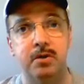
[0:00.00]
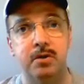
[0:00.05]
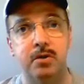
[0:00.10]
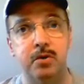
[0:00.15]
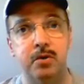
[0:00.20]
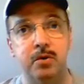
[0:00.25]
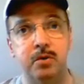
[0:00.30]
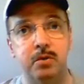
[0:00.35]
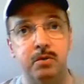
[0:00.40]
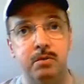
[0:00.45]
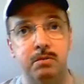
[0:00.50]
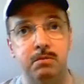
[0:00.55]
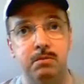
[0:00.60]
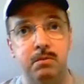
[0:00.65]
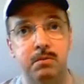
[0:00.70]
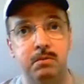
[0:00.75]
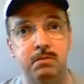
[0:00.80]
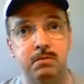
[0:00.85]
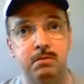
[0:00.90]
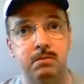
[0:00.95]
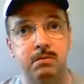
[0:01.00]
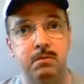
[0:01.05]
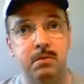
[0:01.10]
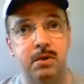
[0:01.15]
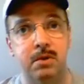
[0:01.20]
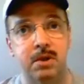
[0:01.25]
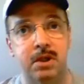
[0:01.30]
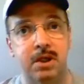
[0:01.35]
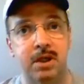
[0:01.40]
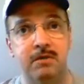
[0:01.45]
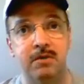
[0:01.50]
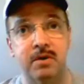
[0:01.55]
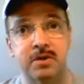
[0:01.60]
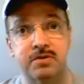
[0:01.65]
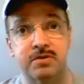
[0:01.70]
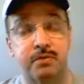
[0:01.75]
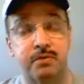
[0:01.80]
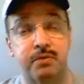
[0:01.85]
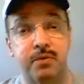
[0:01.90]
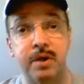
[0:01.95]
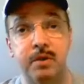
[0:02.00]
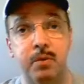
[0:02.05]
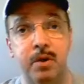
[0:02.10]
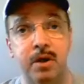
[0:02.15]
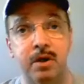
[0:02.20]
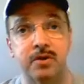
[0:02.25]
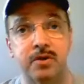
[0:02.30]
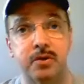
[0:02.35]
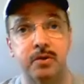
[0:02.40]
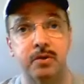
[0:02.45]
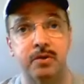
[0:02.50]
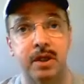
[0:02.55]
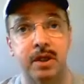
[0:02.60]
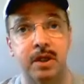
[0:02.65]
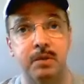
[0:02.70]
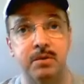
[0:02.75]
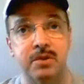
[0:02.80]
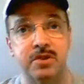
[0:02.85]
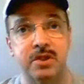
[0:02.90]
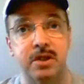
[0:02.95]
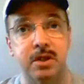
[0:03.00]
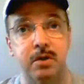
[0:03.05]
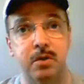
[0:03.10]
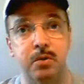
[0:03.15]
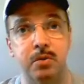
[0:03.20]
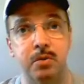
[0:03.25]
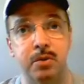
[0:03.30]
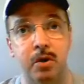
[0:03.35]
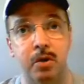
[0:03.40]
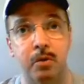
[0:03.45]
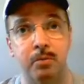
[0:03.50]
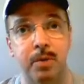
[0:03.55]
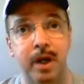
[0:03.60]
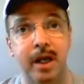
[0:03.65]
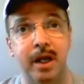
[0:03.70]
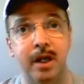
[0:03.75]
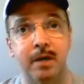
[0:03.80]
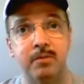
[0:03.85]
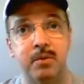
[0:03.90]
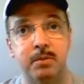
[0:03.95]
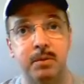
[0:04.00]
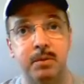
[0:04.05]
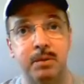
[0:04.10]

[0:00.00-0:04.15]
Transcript: to give us free will so that He would see who would obey Him to